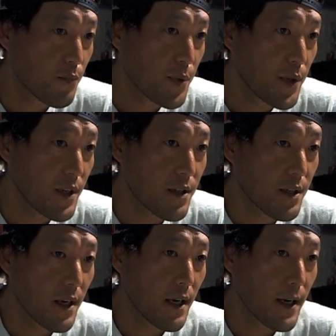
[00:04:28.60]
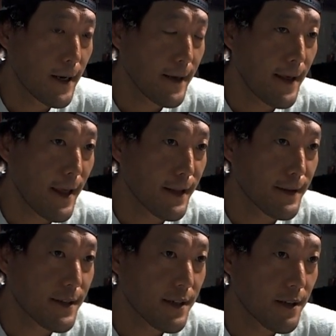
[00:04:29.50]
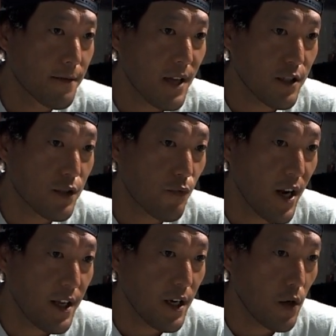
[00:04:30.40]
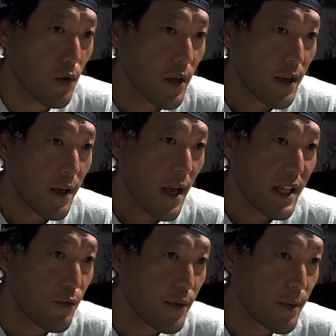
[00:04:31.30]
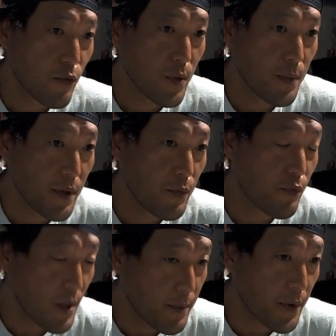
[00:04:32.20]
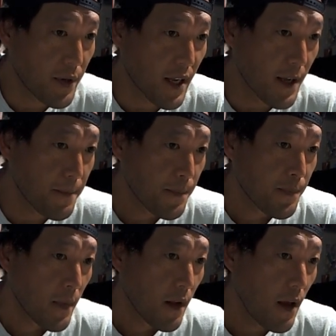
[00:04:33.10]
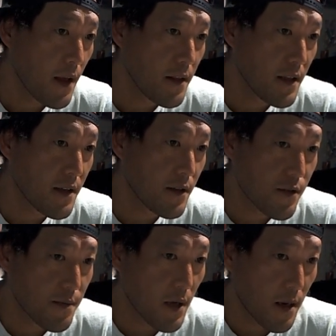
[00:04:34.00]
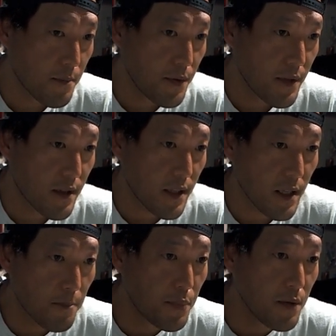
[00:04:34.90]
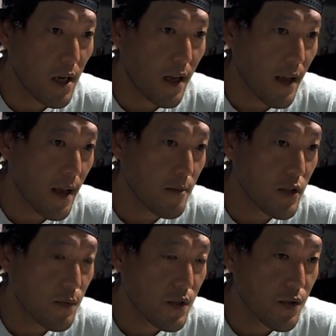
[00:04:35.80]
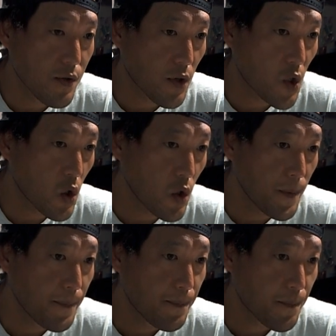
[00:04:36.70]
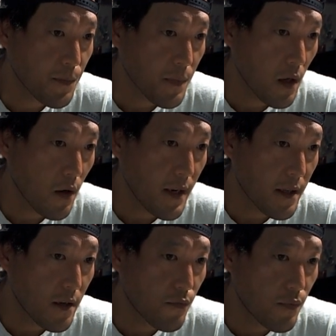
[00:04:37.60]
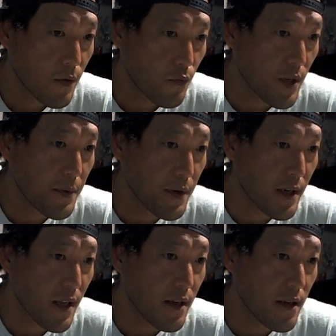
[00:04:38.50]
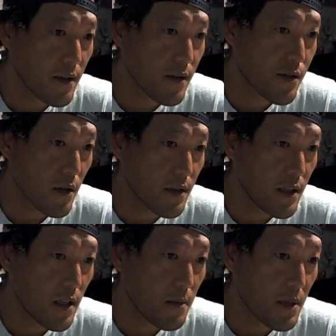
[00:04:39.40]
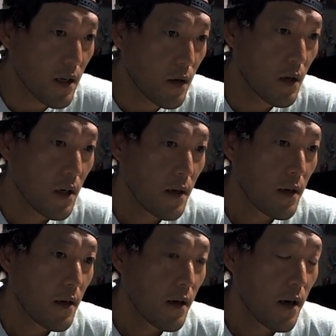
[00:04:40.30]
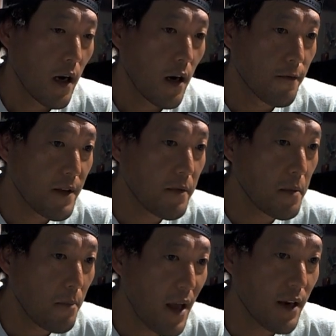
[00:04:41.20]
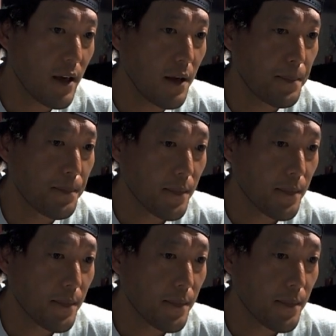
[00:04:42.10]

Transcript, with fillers: booted uh, and flashed radio and then re reboot, rebooted again. And then it uh, booted the boot.img, which is your kernel. All right, and then rebooted and installed DTBO uh, vbmeta,